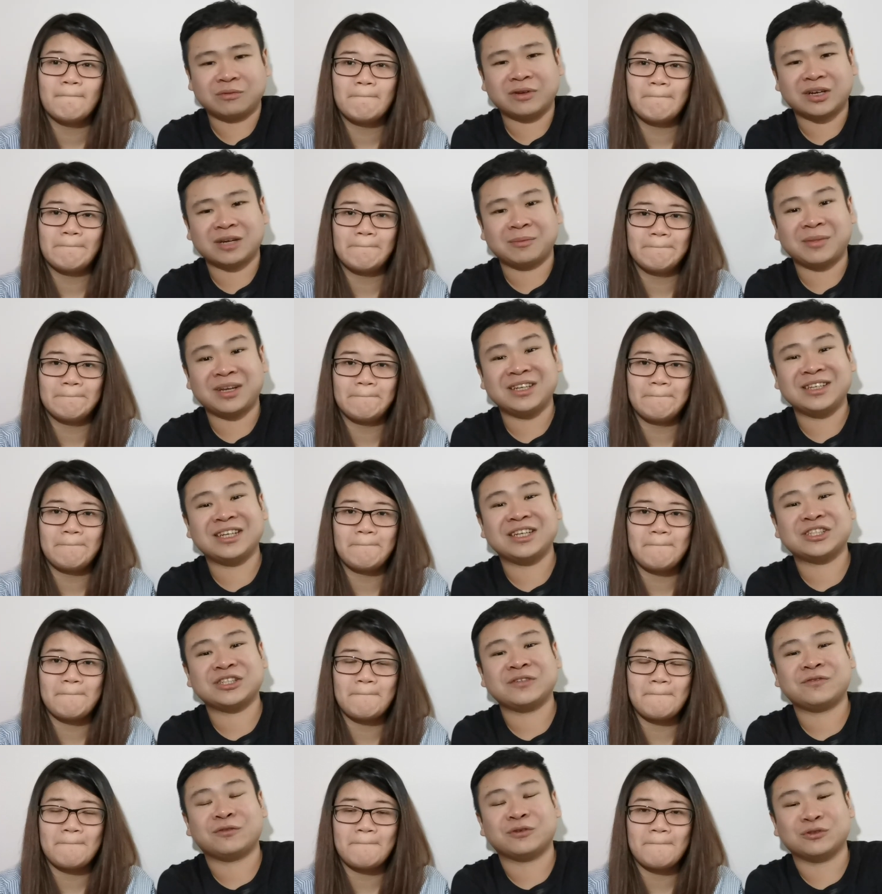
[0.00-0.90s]

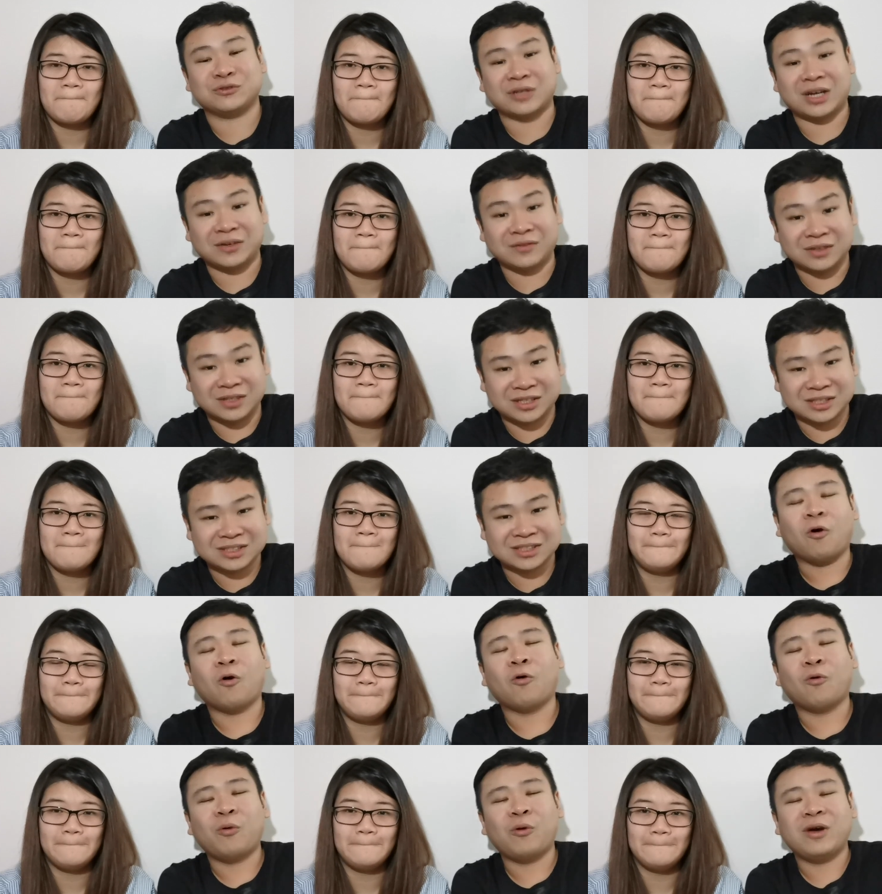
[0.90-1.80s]
Speaker 1: Recommendation for drivers,
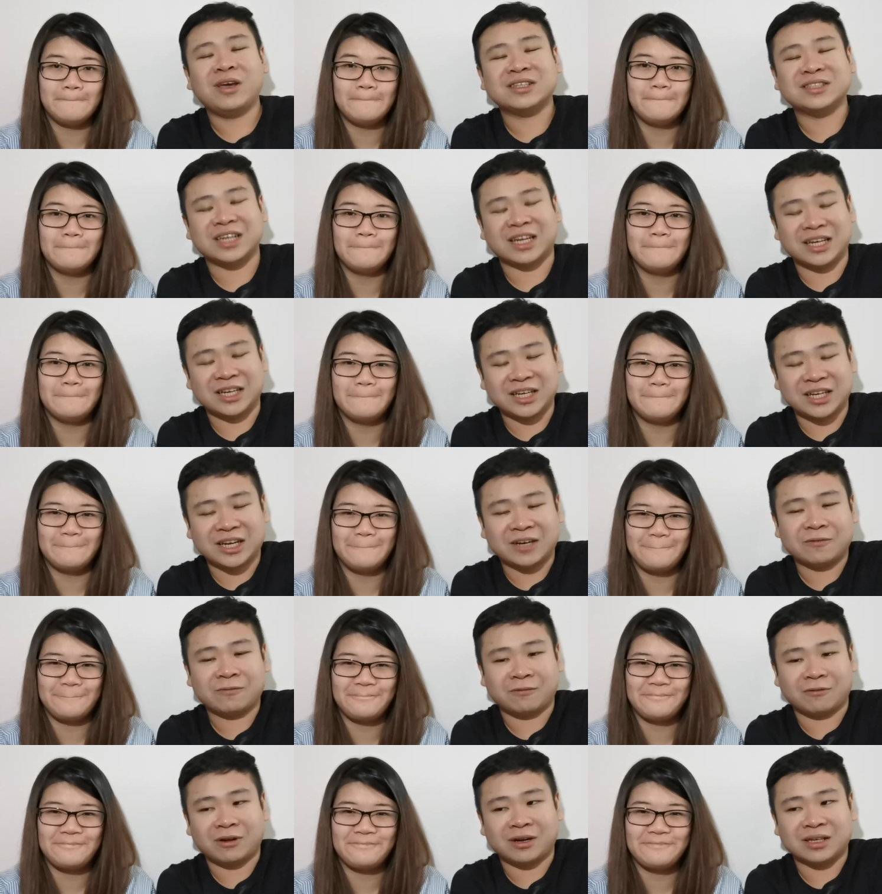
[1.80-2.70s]
always get
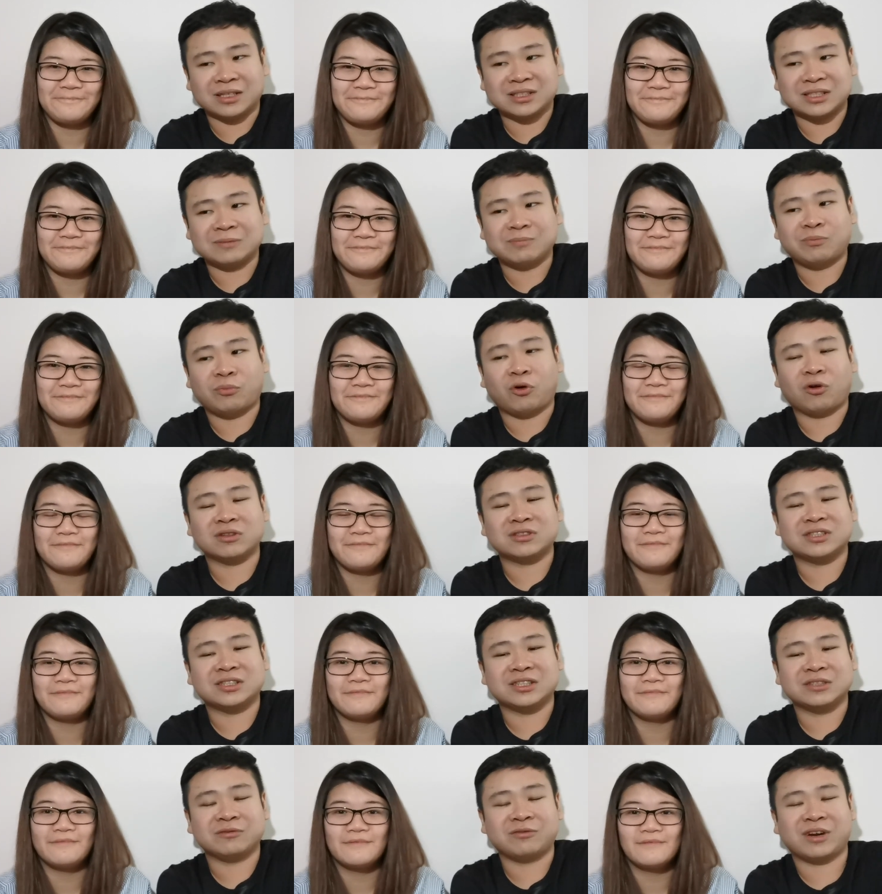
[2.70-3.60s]
enough rest.
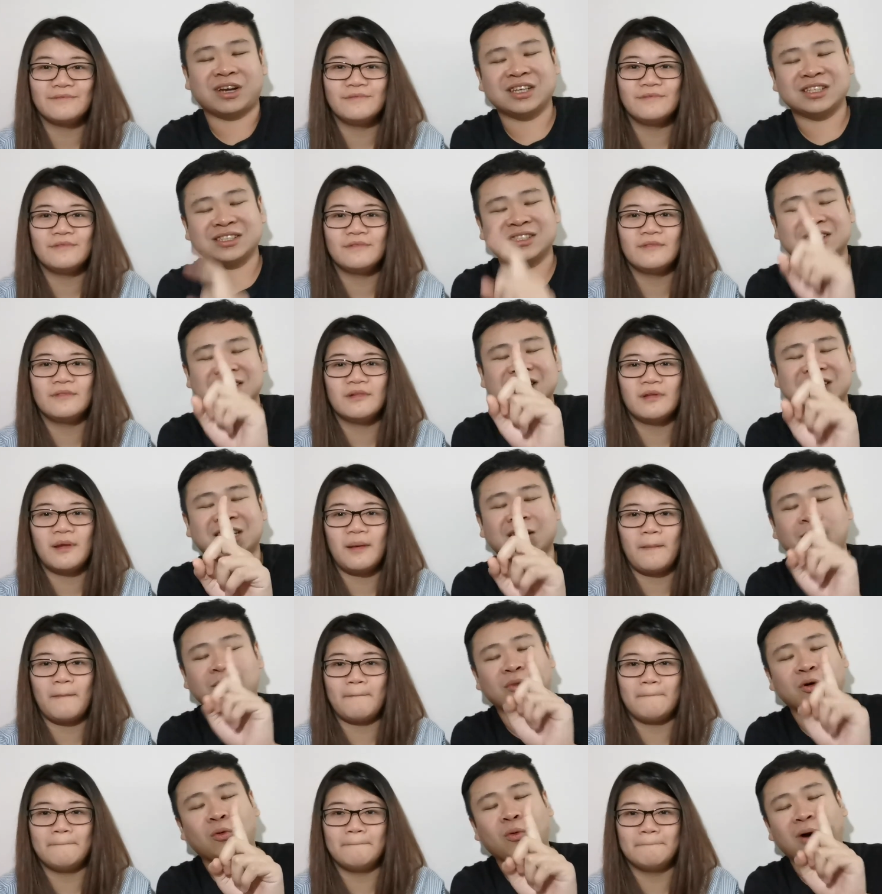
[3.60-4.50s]
Important rest is
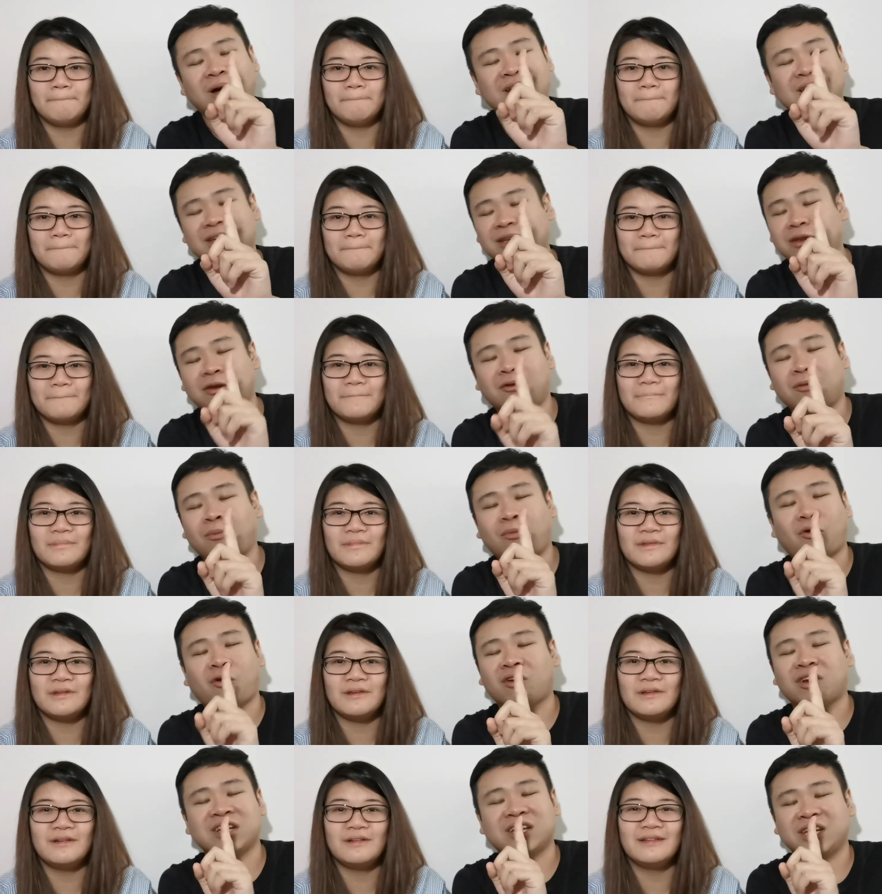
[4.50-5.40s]
number one, no
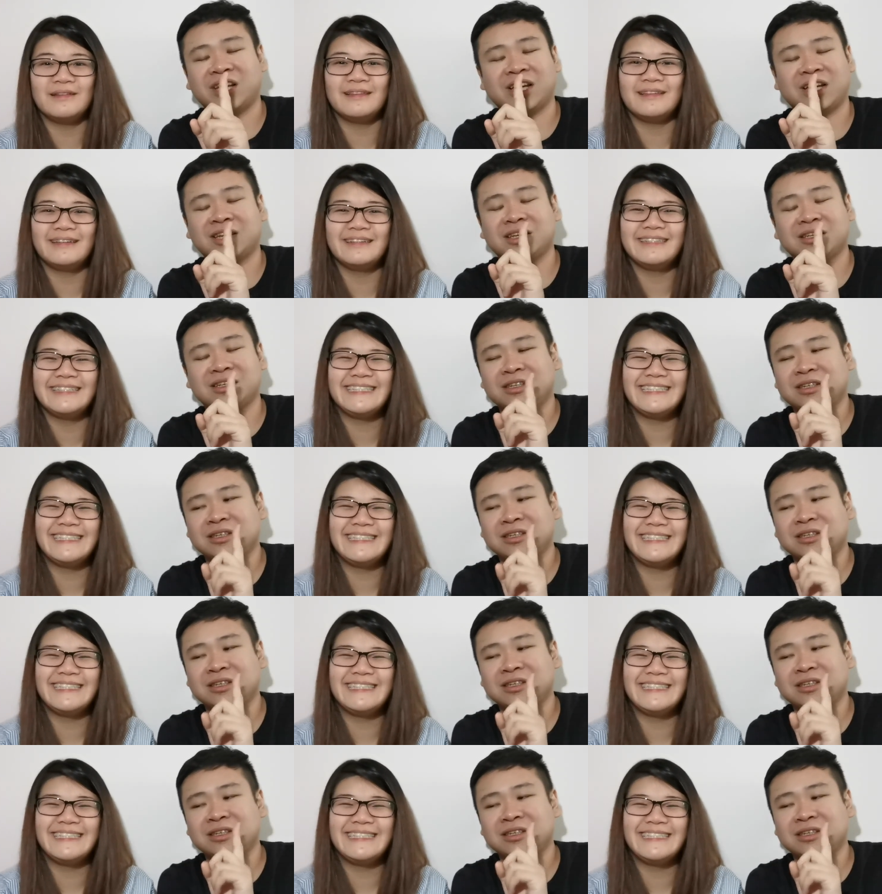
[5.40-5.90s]
more than that.